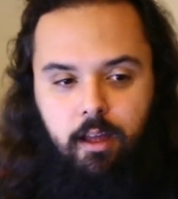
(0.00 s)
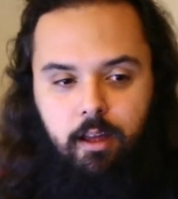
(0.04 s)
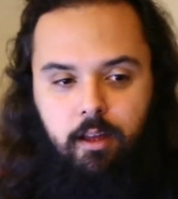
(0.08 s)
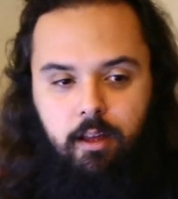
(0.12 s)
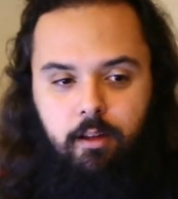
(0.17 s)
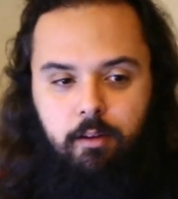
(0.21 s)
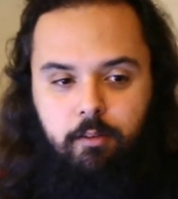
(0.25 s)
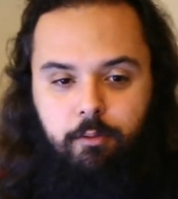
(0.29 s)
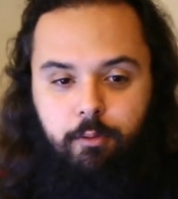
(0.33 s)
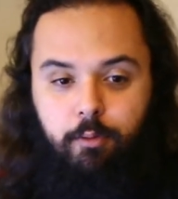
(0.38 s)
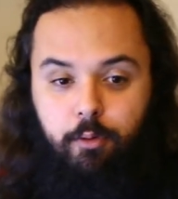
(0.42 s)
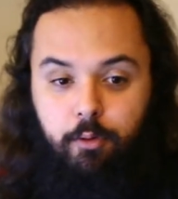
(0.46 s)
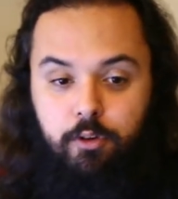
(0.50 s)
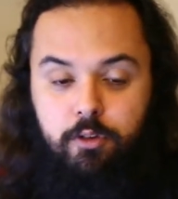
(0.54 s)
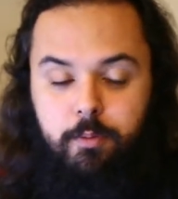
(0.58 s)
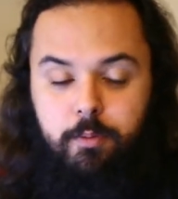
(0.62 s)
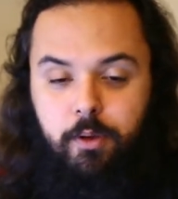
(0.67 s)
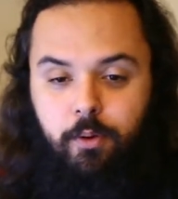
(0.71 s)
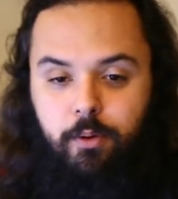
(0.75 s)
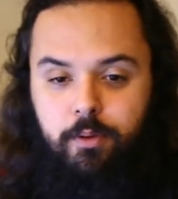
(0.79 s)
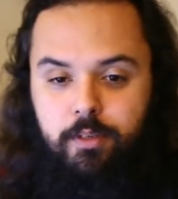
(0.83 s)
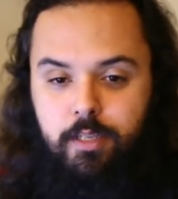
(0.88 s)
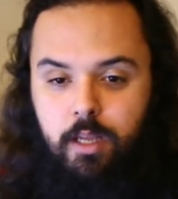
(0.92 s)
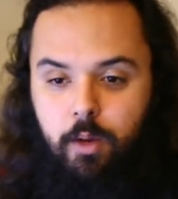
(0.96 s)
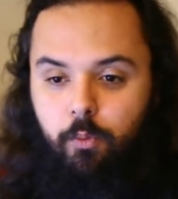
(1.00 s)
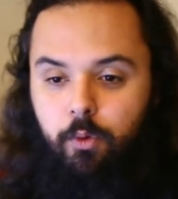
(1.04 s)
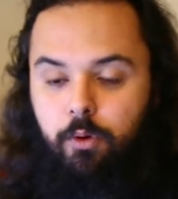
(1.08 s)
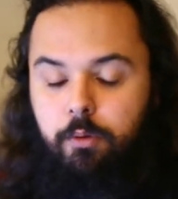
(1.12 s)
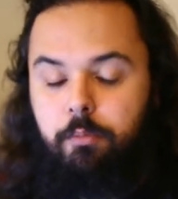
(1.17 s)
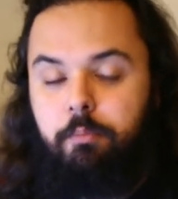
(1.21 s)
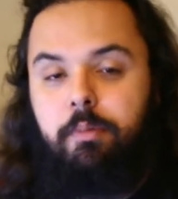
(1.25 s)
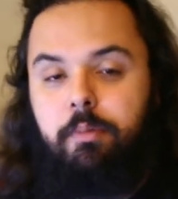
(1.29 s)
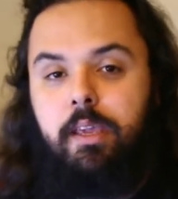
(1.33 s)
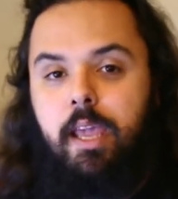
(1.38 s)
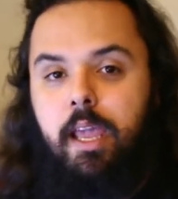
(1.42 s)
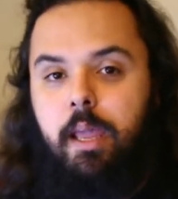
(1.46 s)
First, because I won't
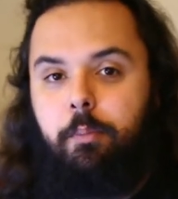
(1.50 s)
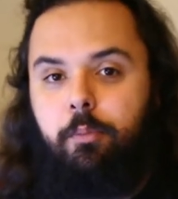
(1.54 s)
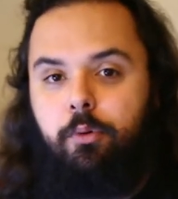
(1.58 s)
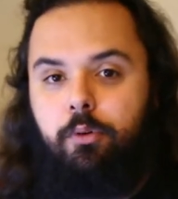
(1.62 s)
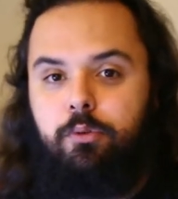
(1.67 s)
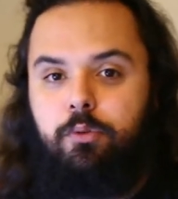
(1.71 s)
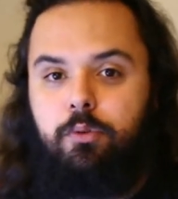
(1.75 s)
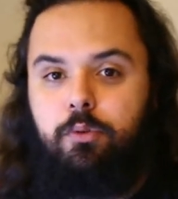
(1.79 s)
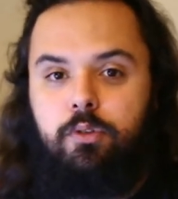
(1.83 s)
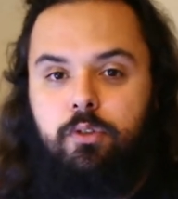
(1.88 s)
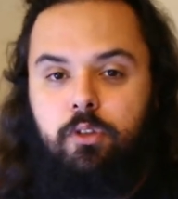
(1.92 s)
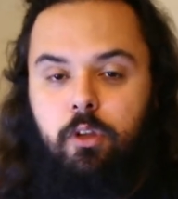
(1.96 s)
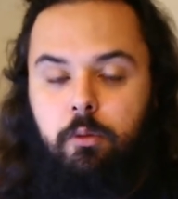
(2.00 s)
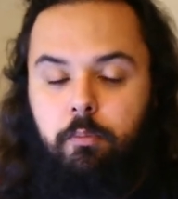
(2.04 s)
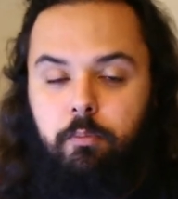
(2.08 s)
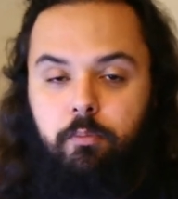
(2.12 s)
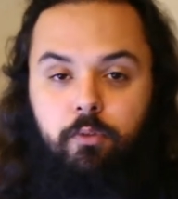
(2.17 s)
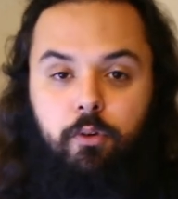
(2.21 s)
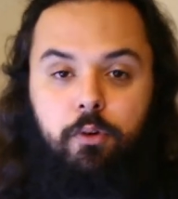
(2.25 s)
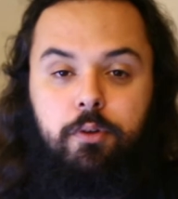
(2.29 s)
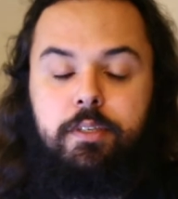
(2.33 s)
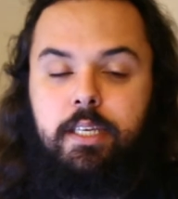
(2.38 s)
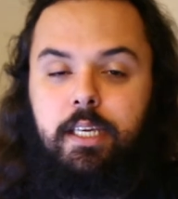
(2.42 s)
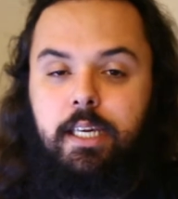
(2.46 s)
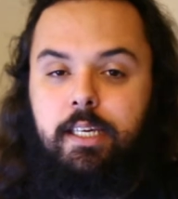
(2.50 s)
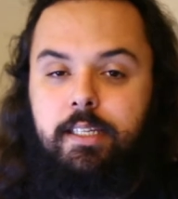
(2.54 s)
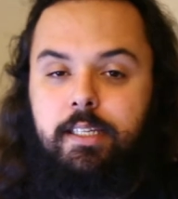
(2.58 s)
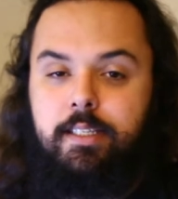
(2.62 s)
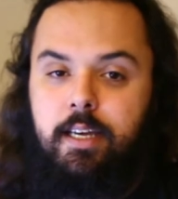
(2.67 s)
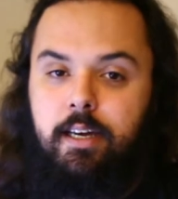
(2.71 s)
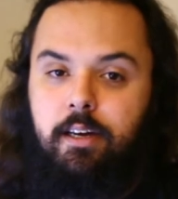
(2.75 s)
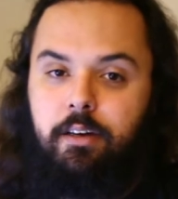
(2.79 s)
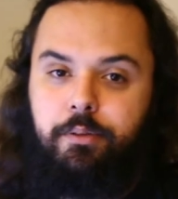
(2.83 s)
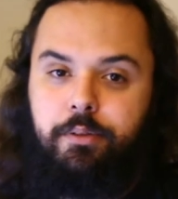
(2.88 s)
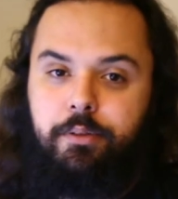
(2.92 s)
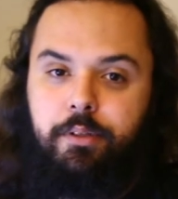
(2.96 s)
be able to stop voicing it
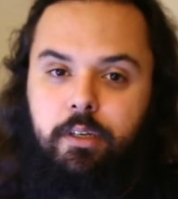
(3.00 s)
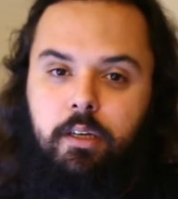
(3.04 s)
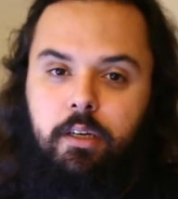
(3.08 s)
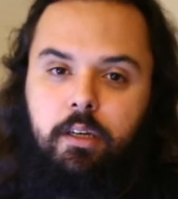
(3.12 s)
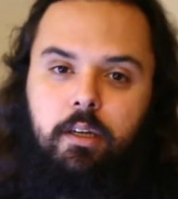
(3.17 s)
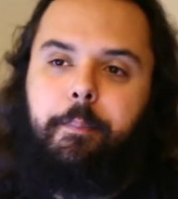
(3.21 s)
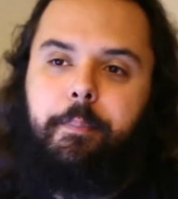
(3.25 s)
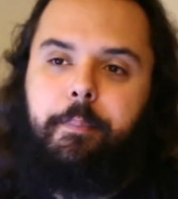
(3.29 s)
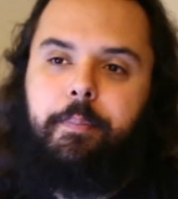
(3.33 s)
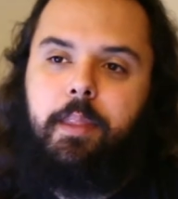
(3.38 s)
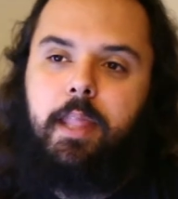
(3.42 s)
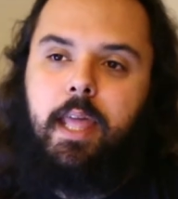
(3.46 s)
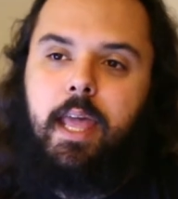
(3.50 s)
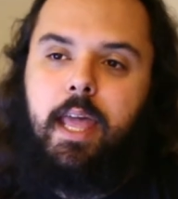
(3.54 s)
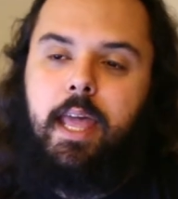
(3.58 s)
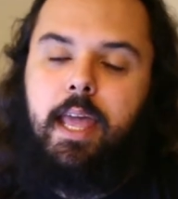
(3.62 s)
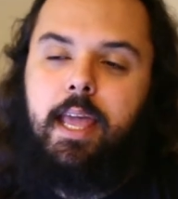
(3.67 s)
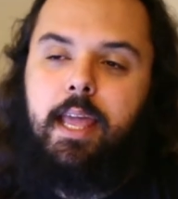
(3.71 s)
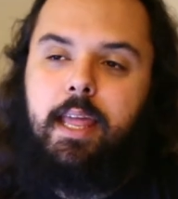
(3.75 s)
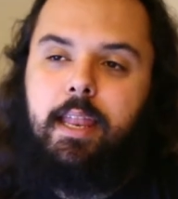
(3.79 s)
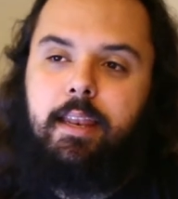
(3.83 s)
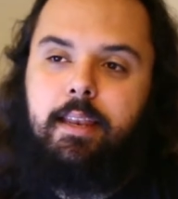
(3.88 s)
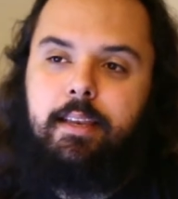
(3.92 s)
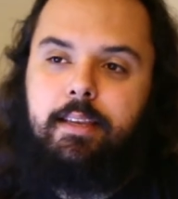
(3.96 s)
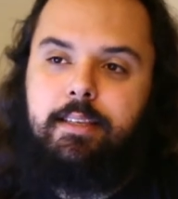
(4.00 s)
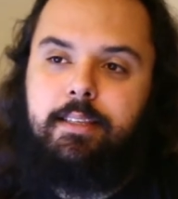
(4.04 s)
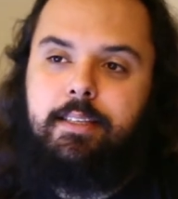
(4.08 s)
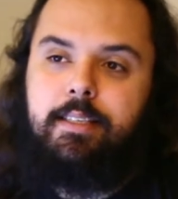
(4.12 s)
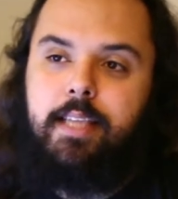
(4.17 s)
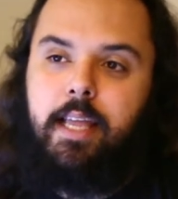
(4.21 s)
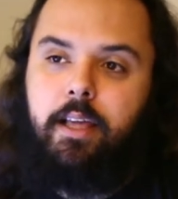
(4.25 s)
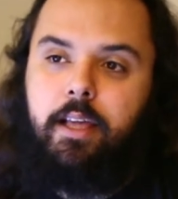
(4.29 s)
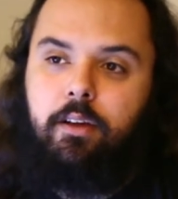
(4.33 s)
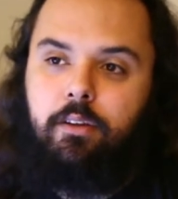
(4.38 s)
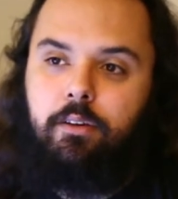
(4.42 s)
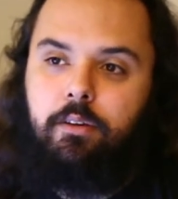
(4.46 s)
out, and
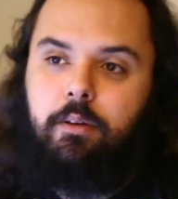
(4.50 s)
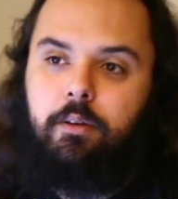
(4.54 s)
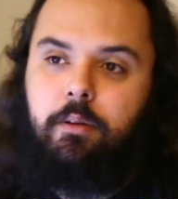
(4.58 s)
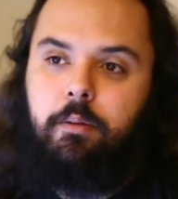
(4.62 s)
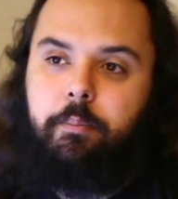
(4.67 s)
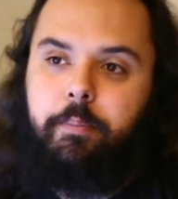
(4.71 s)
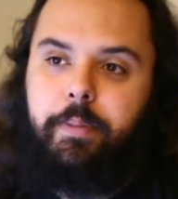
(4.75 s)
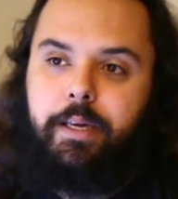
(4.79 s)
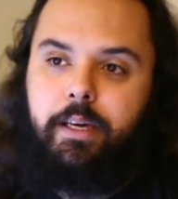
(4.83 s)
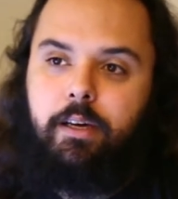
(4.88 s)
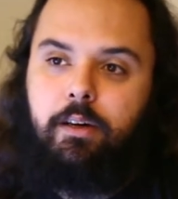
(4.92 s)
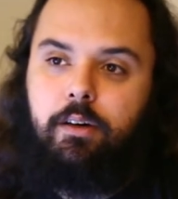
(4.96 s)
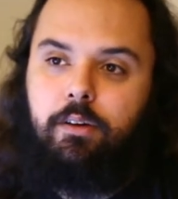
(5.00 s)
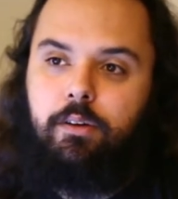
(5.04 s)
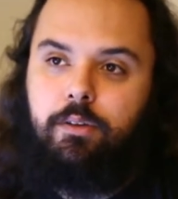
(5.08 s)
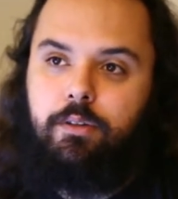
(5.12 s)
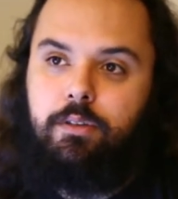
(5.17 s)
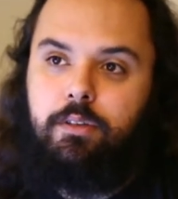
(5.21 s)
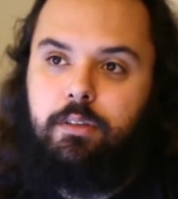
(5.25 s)
second, because